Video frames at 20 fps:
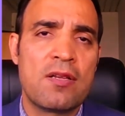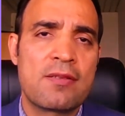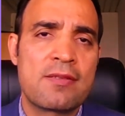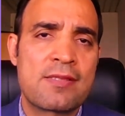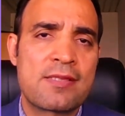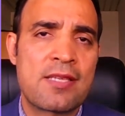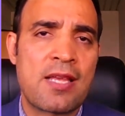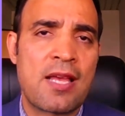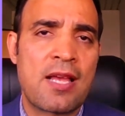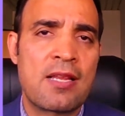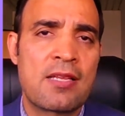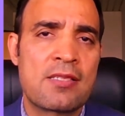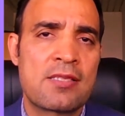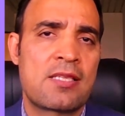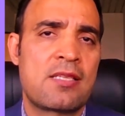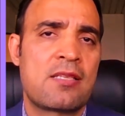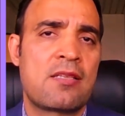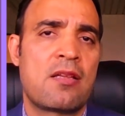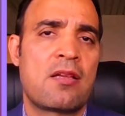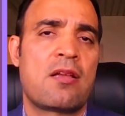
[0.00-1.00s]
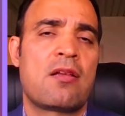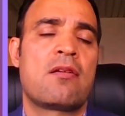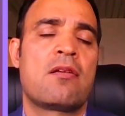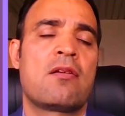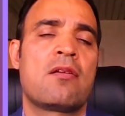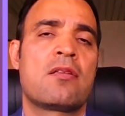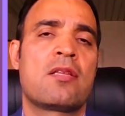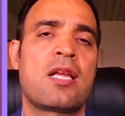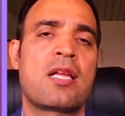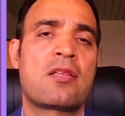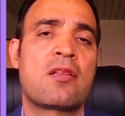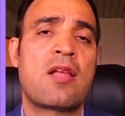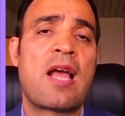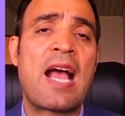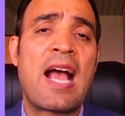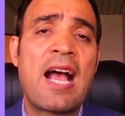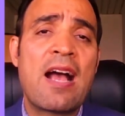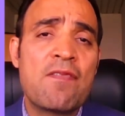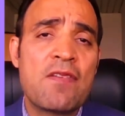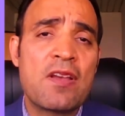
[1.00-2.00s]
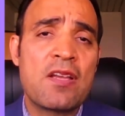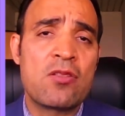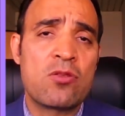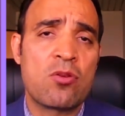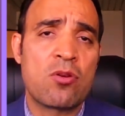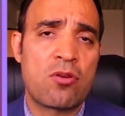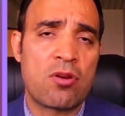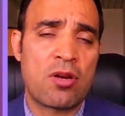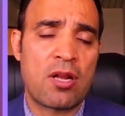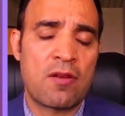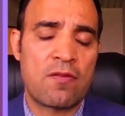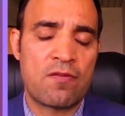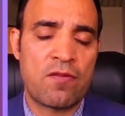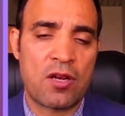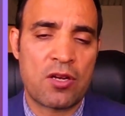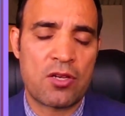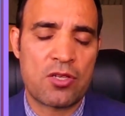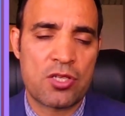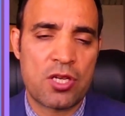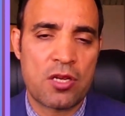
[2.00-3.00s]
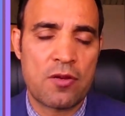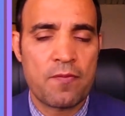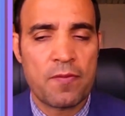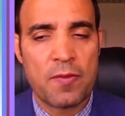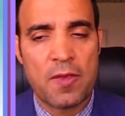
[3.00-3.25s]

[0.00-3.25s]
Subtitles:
cells that have endocrine function.